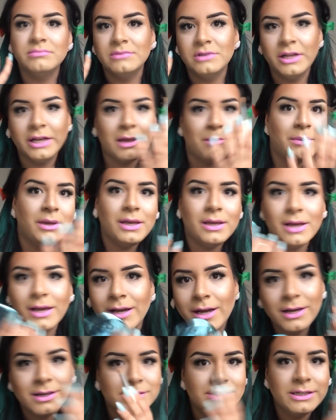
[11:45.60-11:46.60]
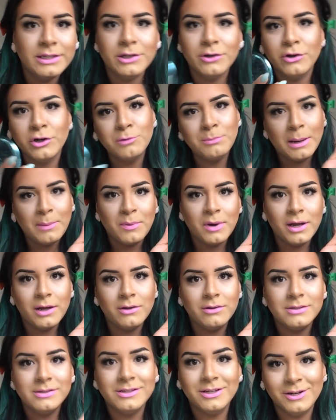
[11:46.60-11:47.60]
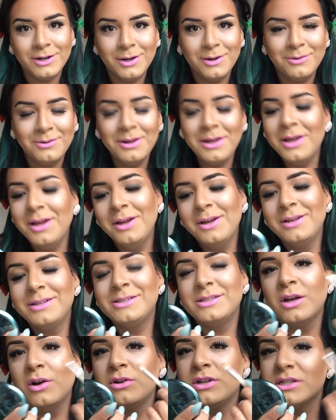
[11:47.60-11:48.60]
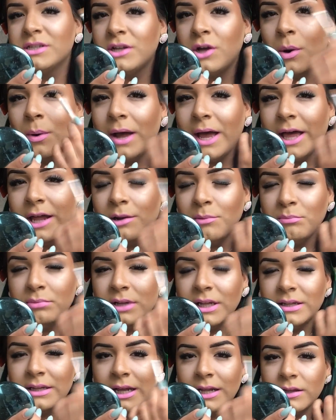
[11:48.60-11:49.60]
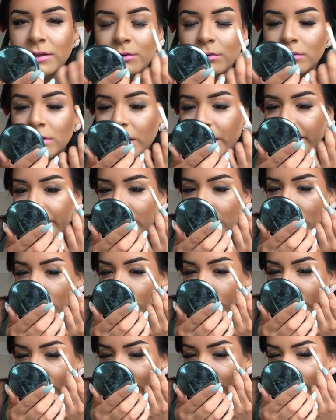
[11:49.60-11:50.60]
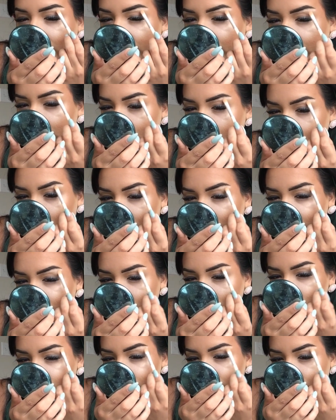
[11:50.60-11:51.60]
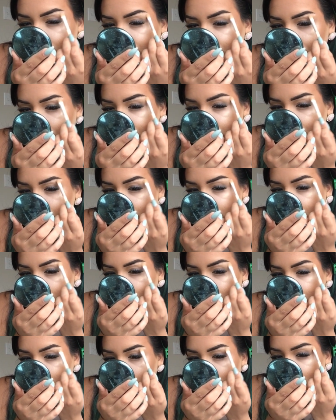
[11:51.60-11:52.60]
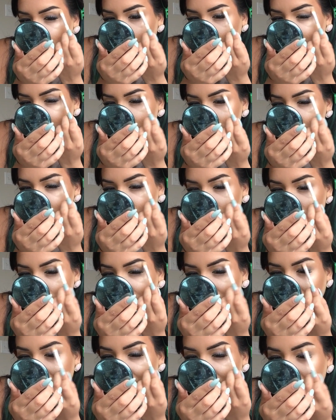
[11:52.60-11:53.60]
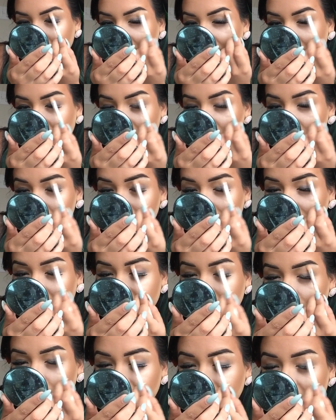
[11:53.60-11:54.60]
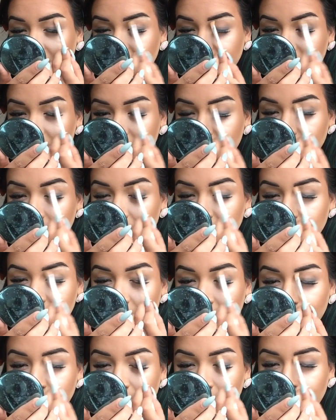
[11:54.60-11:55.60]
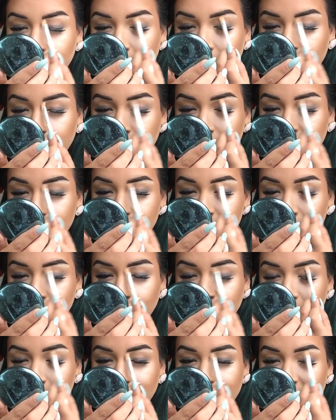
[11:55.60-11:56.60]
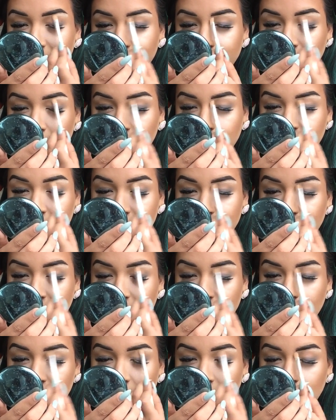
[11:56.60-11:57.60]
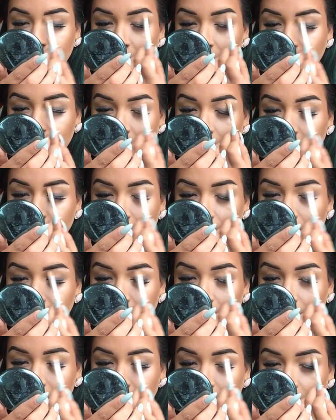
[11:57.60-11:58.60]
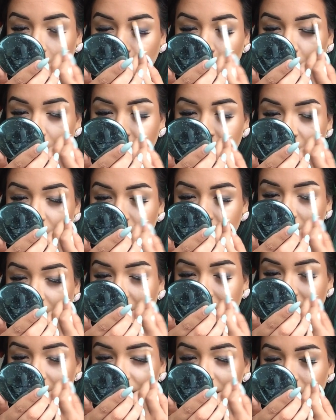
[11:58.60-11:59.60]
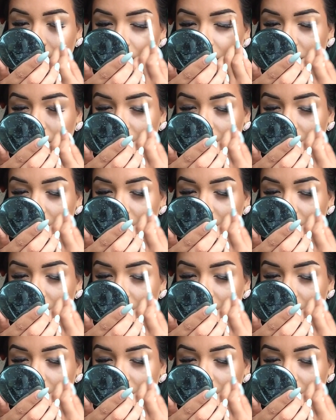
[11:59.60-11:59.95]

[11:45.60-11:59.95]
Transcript: look at me, I got concealer under my brows, you know? So just go ahead and blend that little line out with any kind of brush. And you're just gonna do it lightly. Just let the brush do the job for you. Just move it back and forth, and the brush, like I said, will